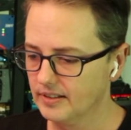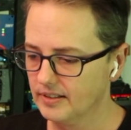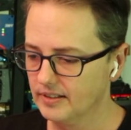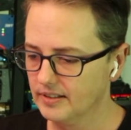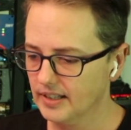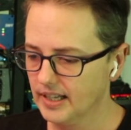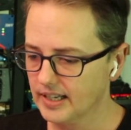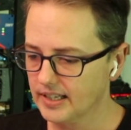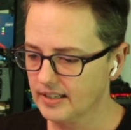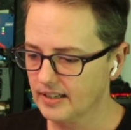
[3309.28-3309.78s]

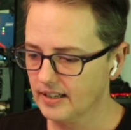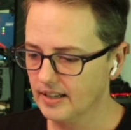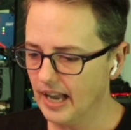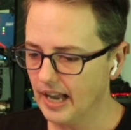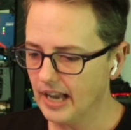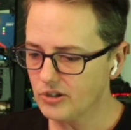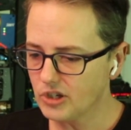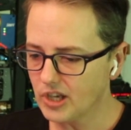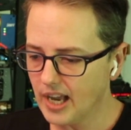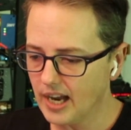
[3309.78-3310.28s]
like
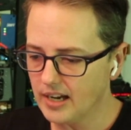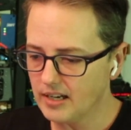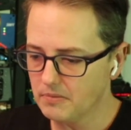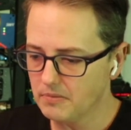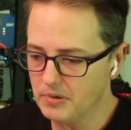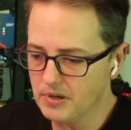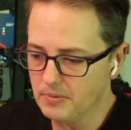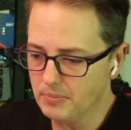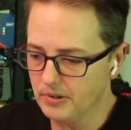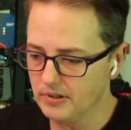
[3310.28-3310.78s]
educating
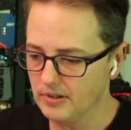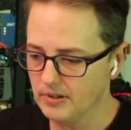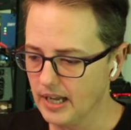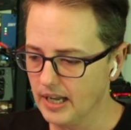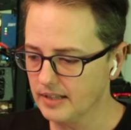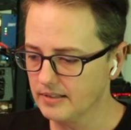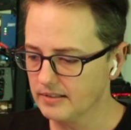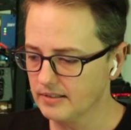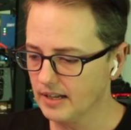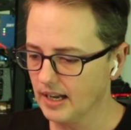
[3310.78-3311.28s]
people
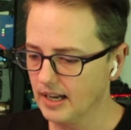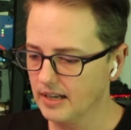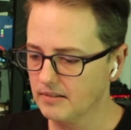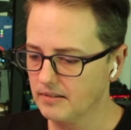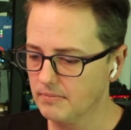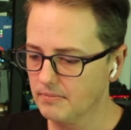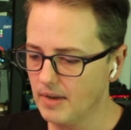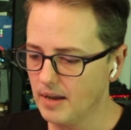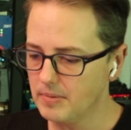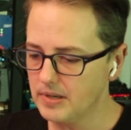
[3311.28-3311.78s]

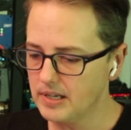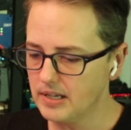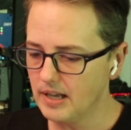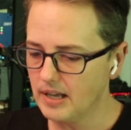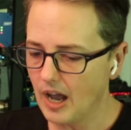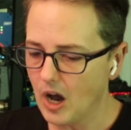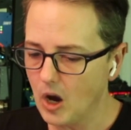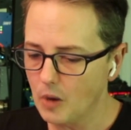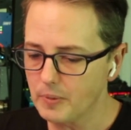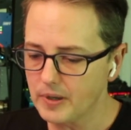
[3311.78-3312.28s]
and maybe
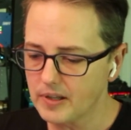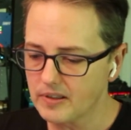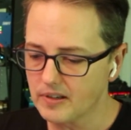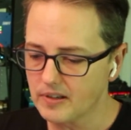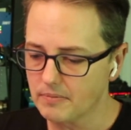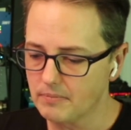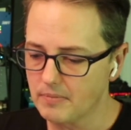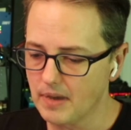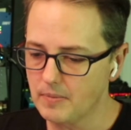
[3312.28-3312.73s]
helping them.